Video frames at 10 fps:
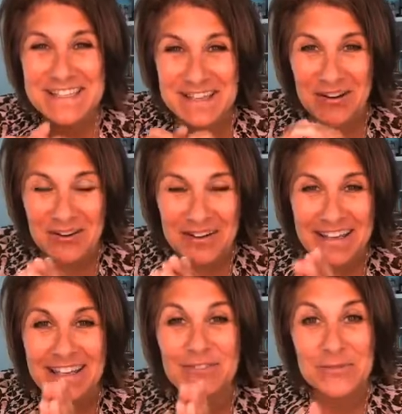So
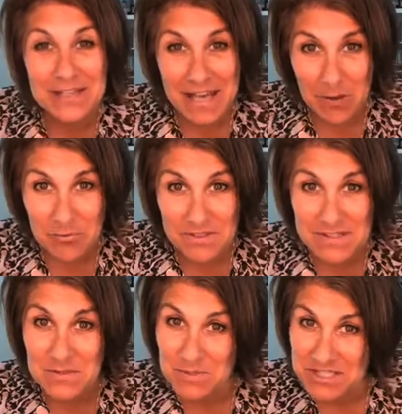if you need help with
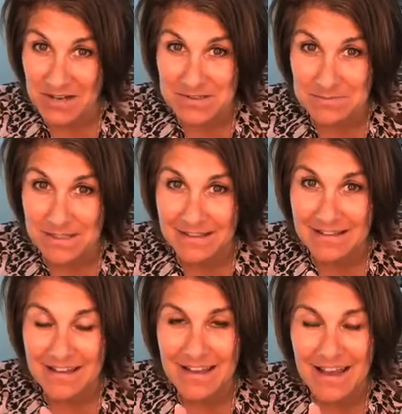this, reach out to
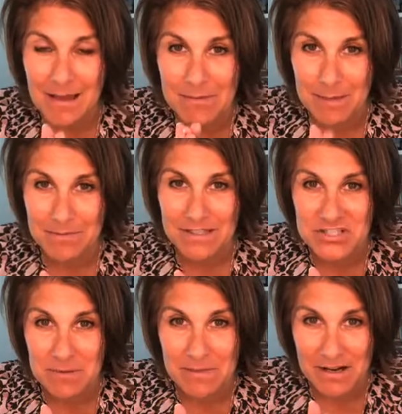me. I'm happy to
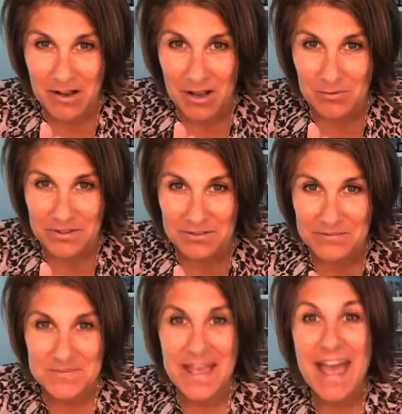jump on a call with you.
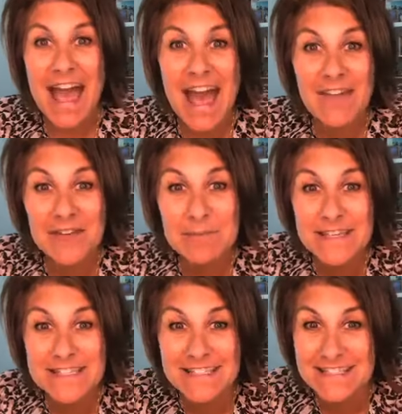Have an
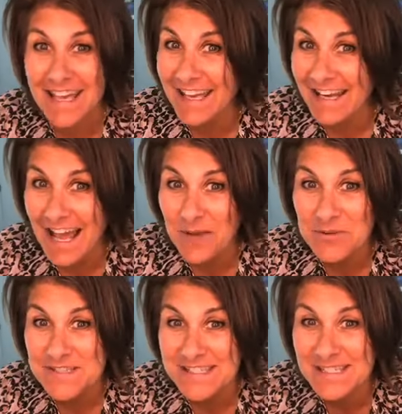amazing day, and I
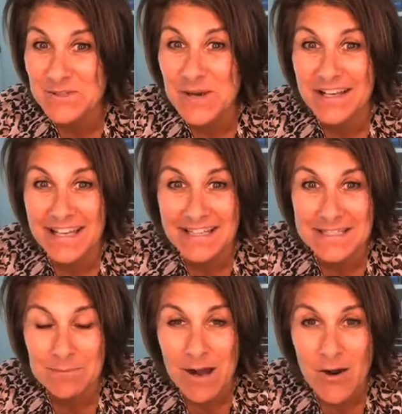will see you again
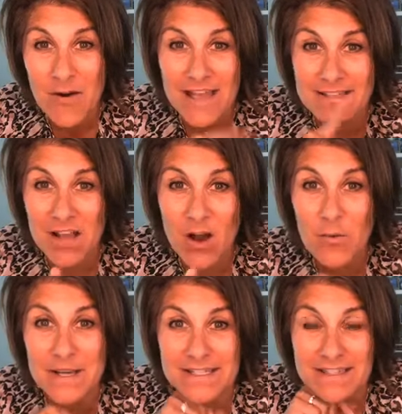tomorrow. As
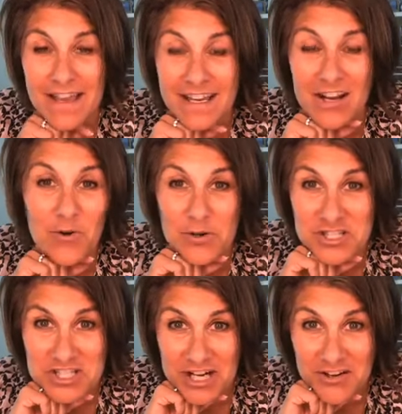always, like or
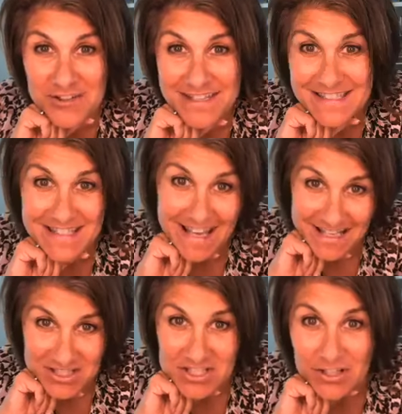share this
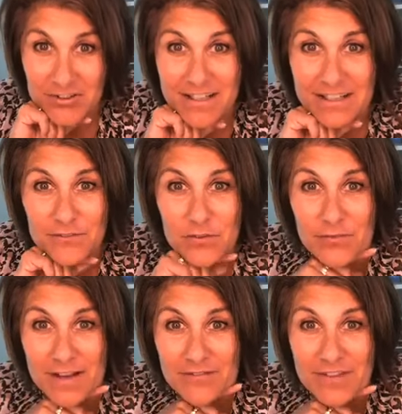and share it if you
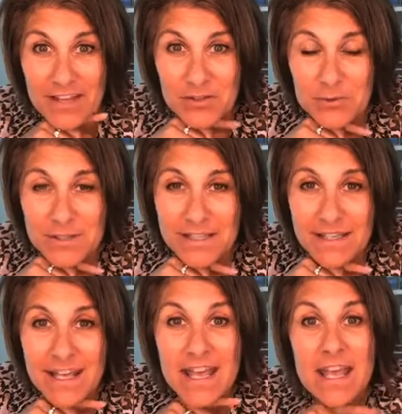find value in it.